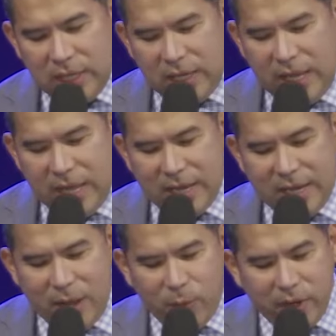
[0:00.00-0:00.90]
And
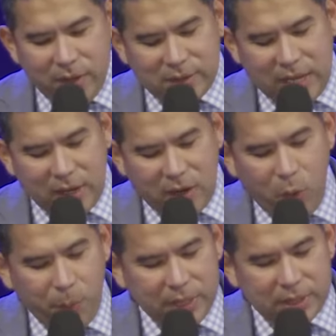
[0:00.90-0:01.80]
I want to take our
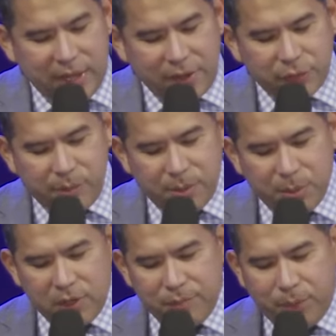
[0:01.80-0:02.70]
opening text from the
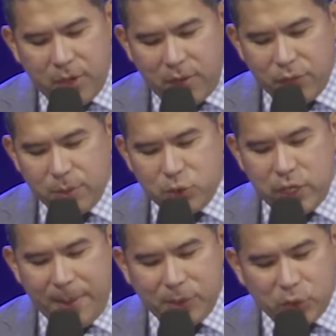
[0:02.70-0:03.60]
book of Proverbs,
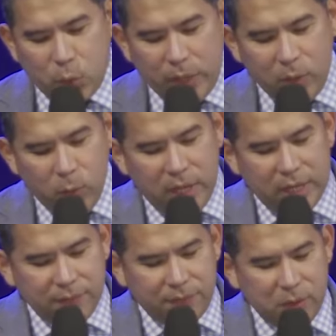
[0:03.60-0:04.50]
chapter 21.
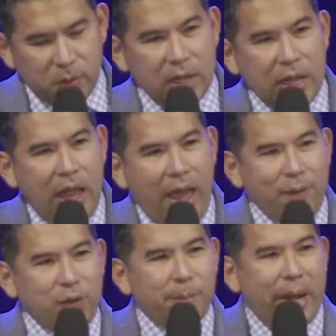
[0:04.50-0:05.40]
If you
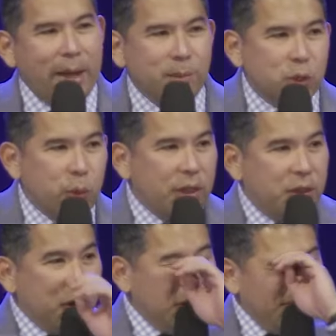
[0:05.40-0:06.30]
have your Bibles with
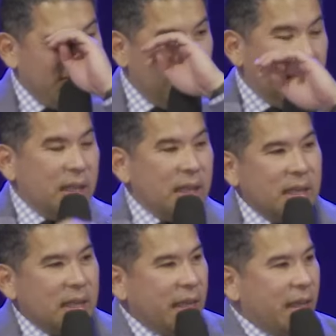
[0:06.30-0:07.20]
you,
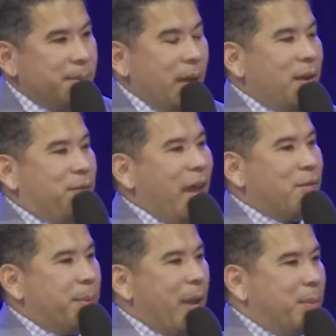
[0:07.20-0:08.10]
Amen. If you have
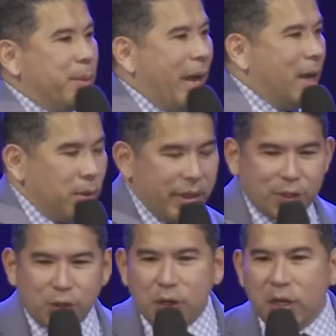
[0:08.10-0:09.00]
a paper Bible,
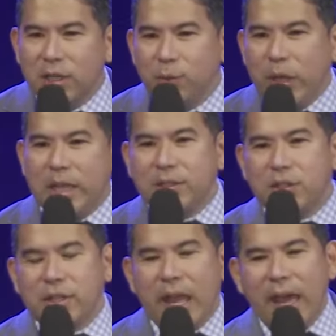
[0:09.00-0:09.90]
that's good. We can
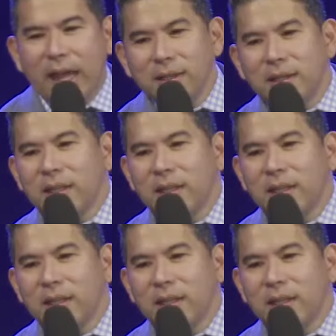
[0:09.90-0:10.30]
stand.